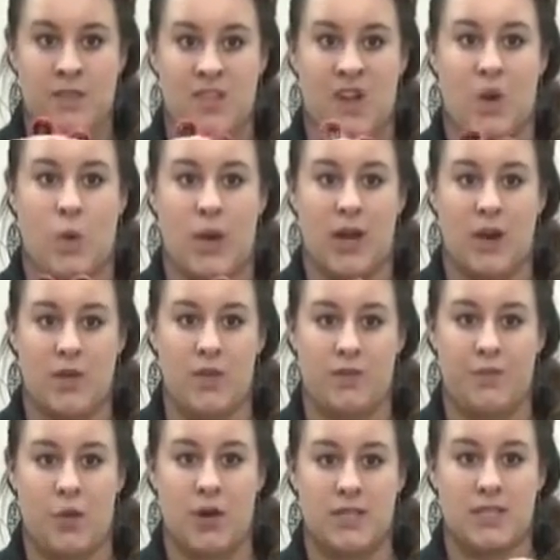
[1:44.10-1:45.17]
The quicker the
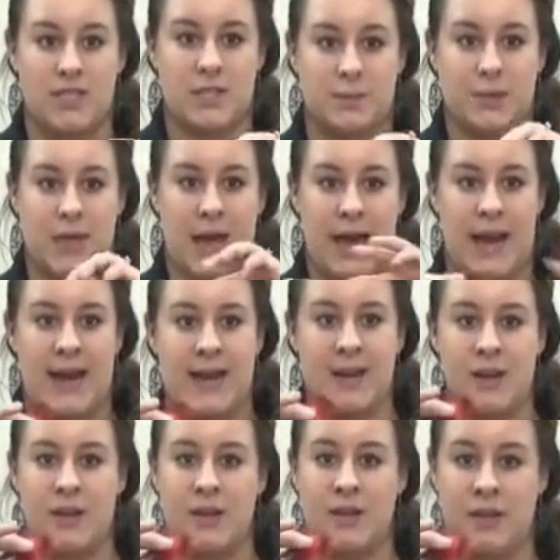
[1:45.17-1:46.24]
force is
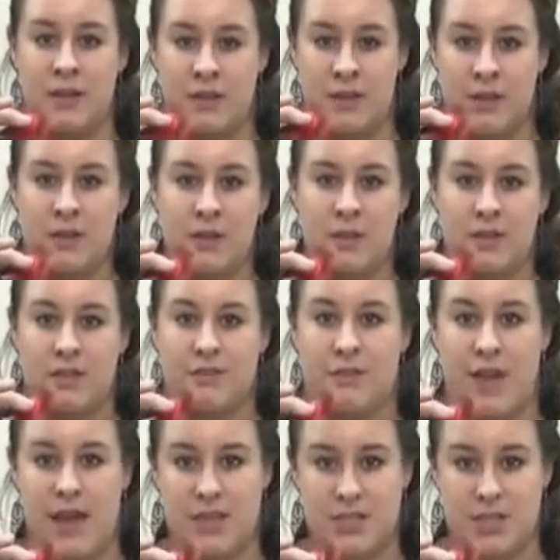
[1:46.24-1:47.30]
applied, the
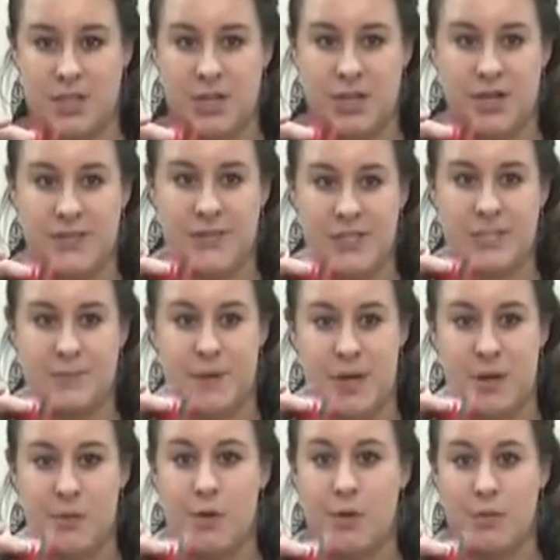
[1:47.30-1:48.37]
faster the
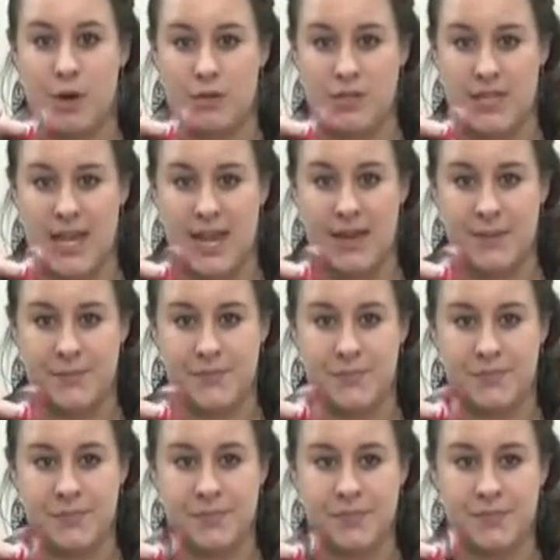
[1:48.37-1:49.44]
spinner will rotate.
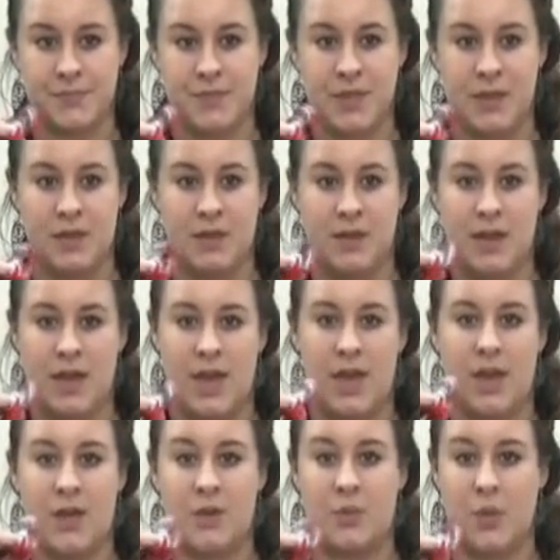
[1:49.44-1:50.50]

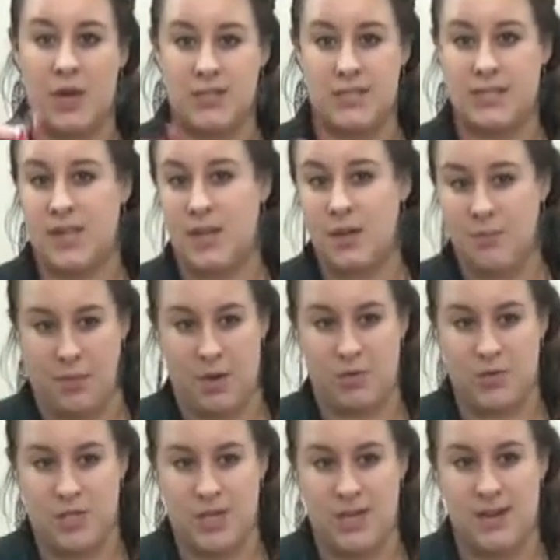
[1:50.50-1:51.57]
And once in
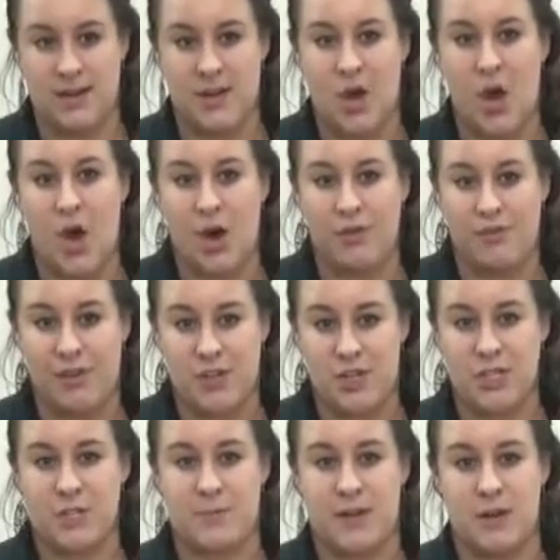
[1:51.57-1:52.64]
motion, all
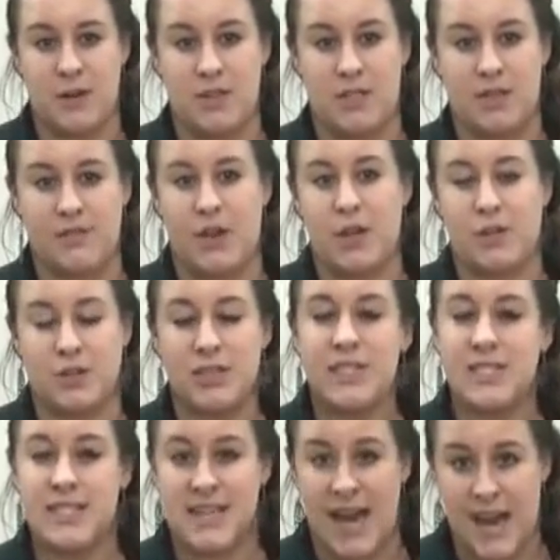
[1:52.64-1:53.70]
fidget spinners eventually
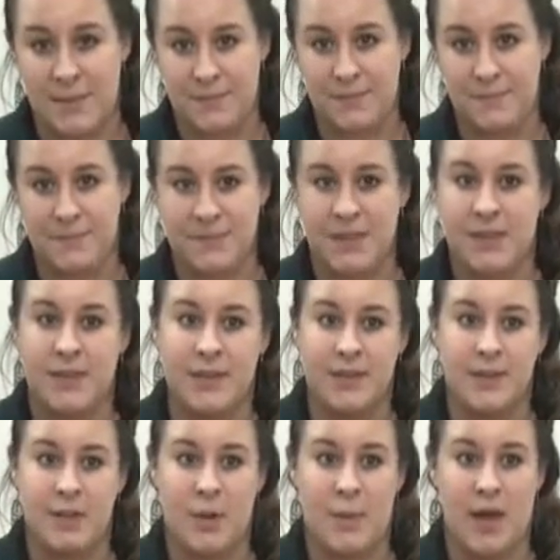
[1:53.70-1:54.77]
stop.
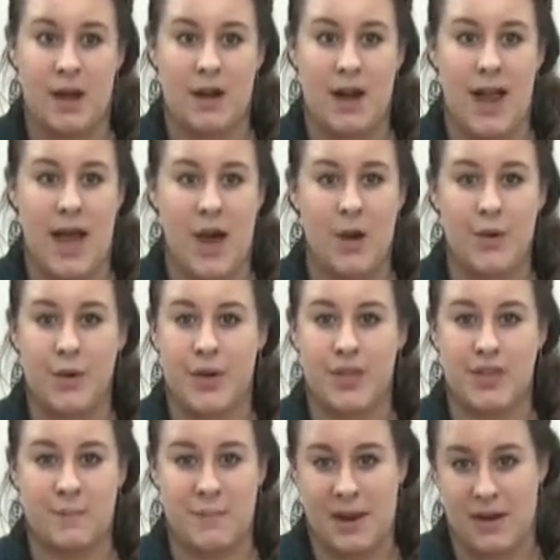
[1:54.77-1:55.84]
No matter how
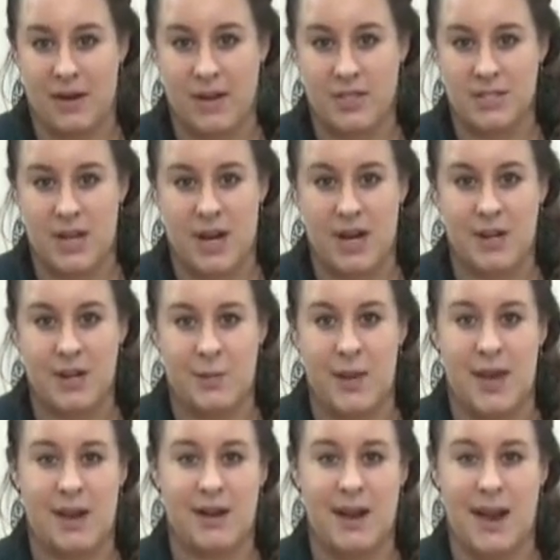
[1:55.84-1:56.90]
good the bearings are, no
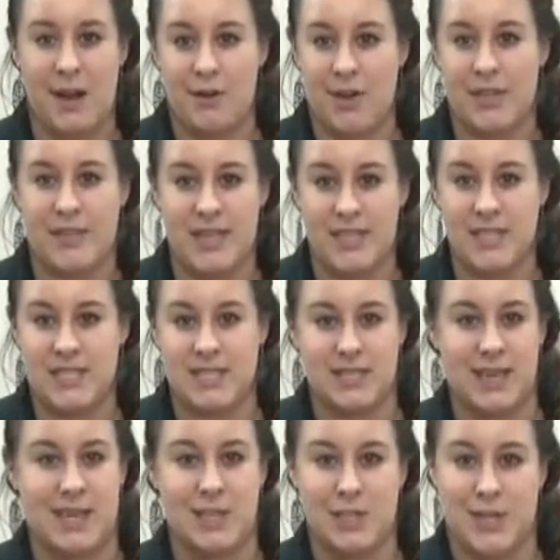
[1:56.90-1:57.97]
matter how good the
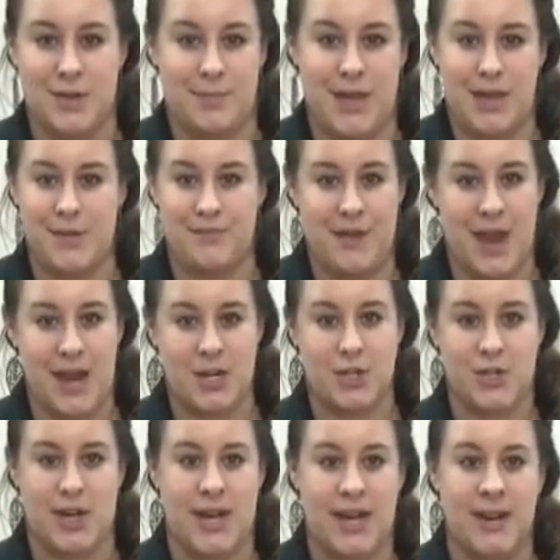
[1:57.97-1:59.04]
installation,
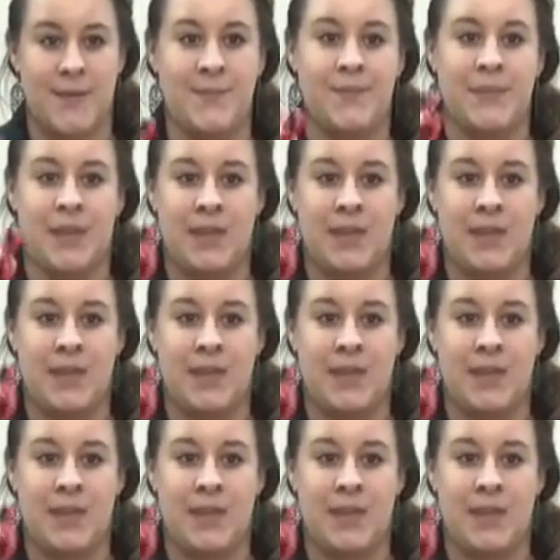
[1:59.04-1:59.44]
manufacturing,